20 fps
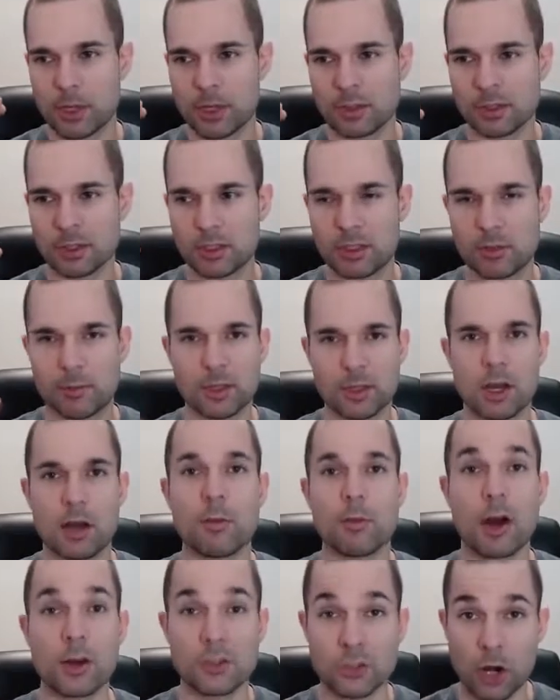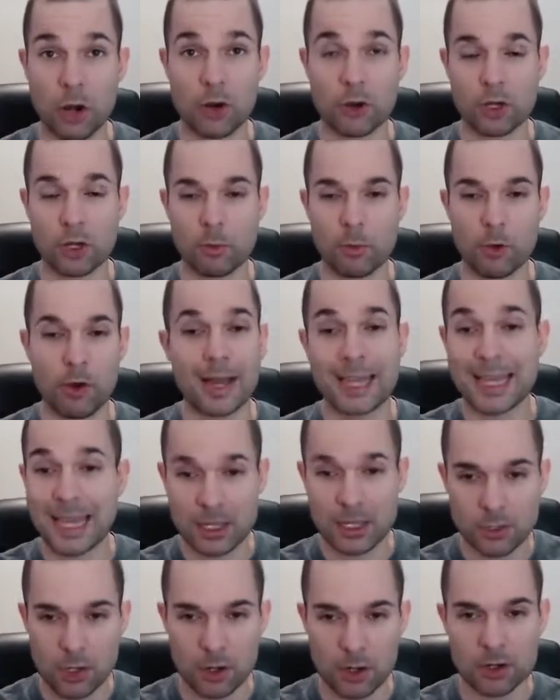basically become untargetable. I
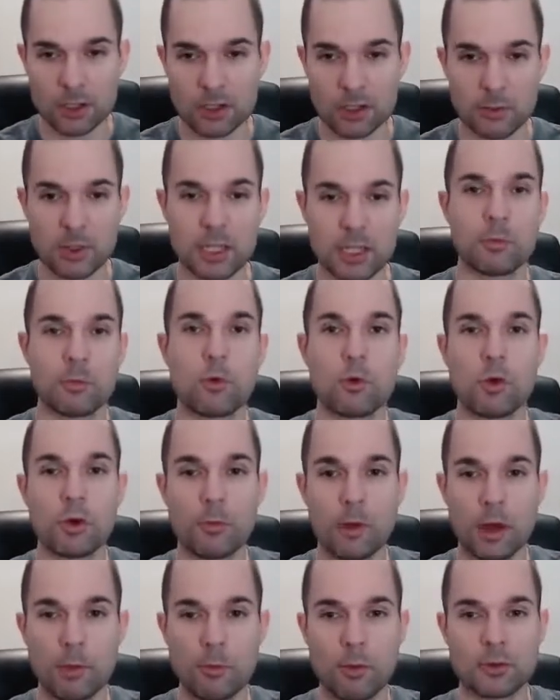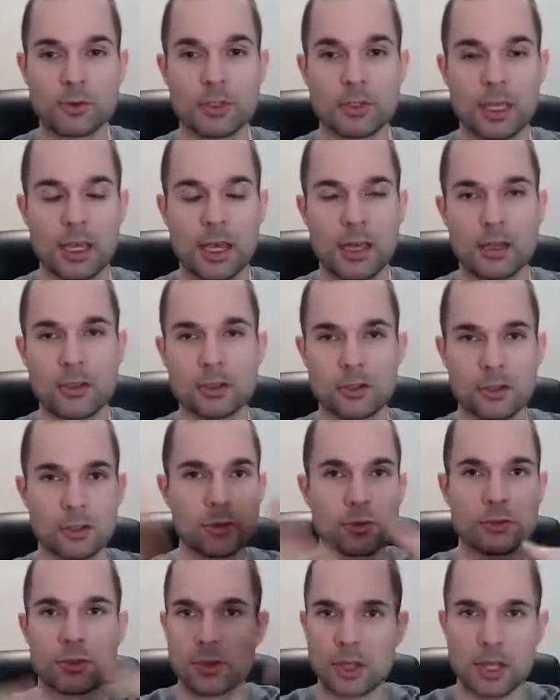can't target them anymore. My multi-cannons
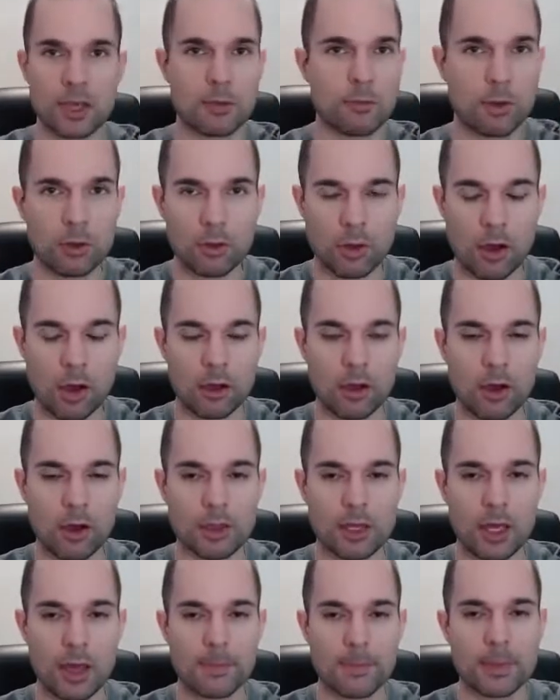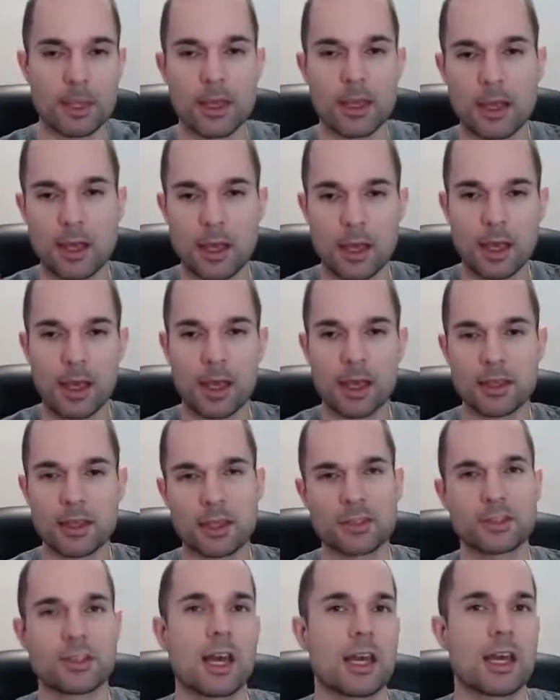lose their gimbal lock on them. And
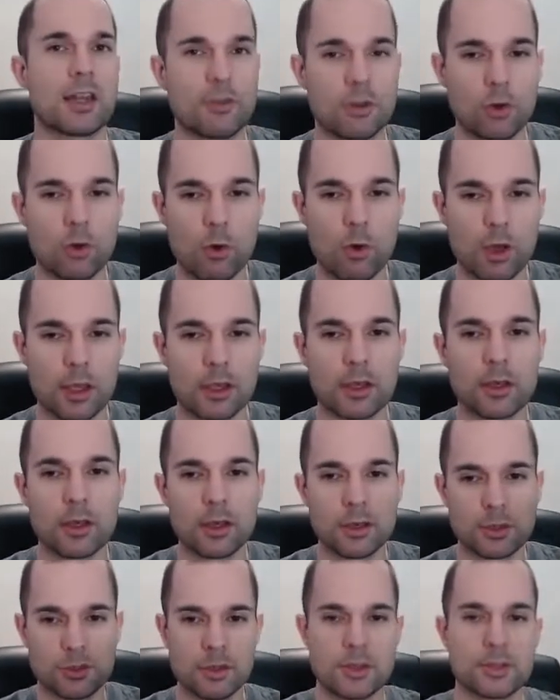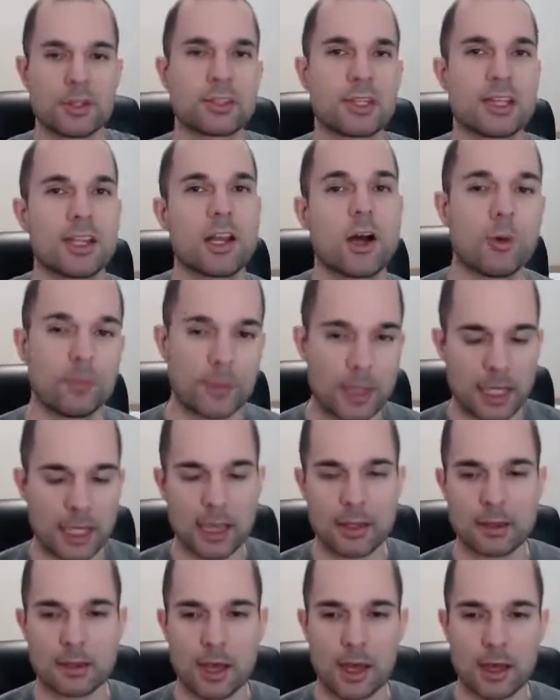that's kind of annoying, so this can help
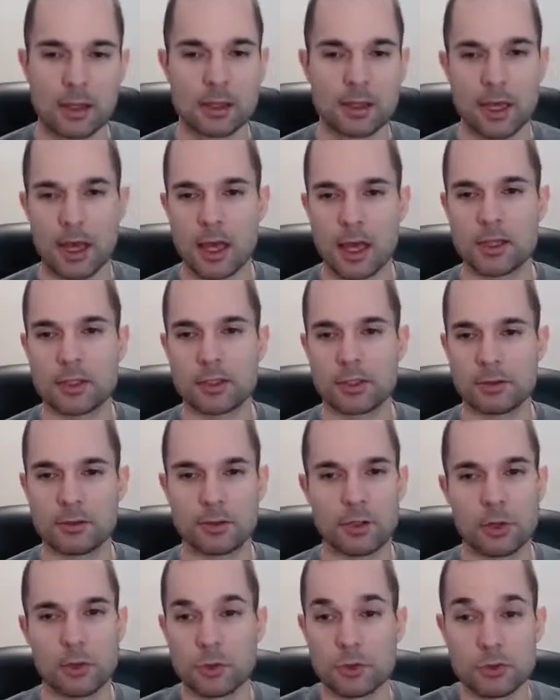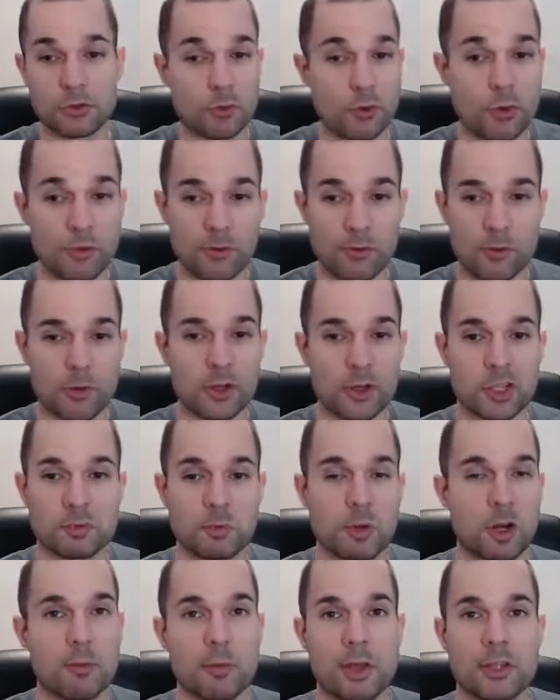negate that. And, you know, there's room for an
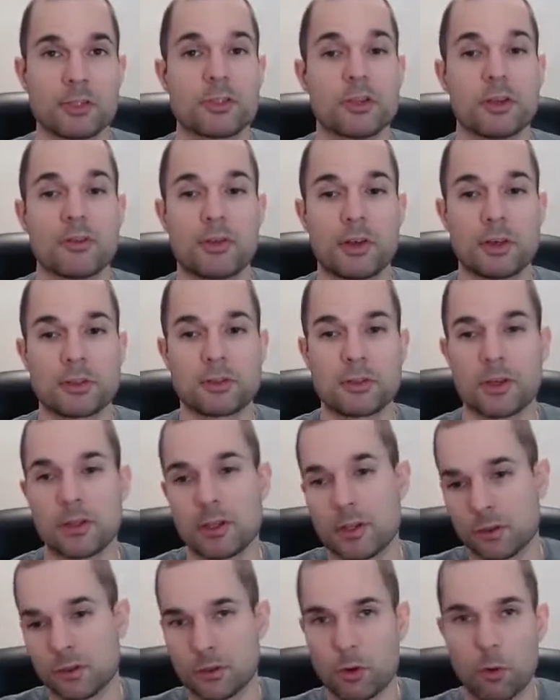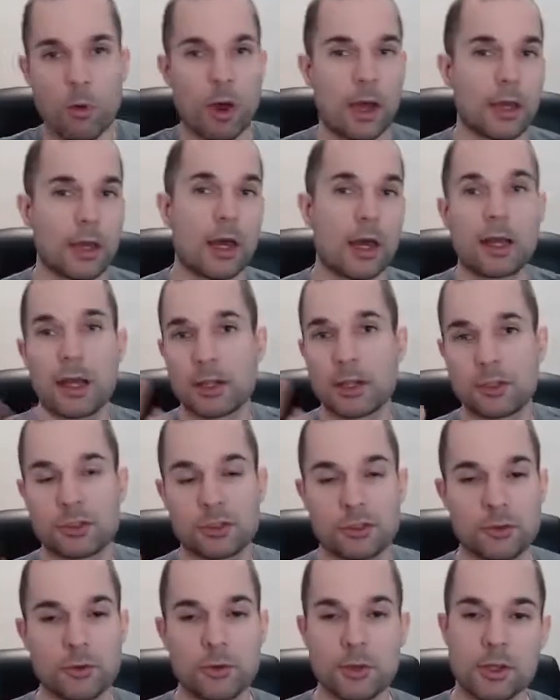experimental effect on there, so why not? I
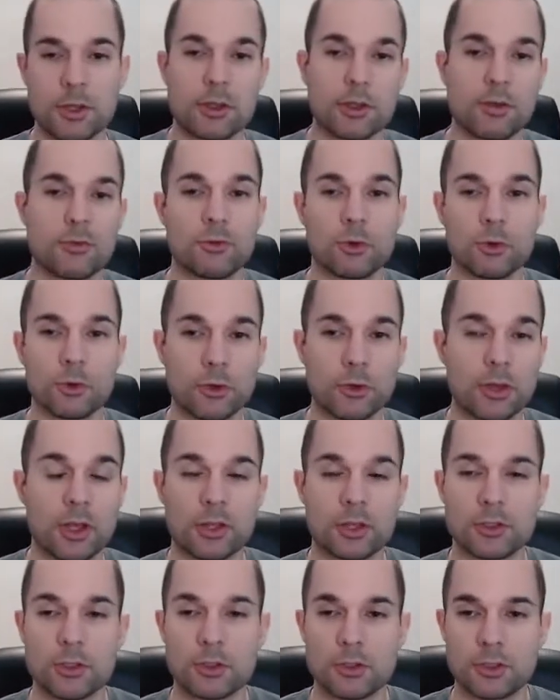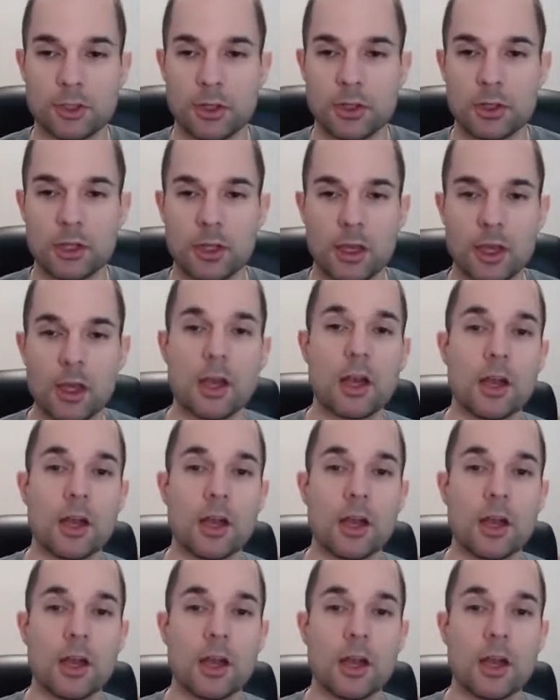just threw it in there for a little extra utility.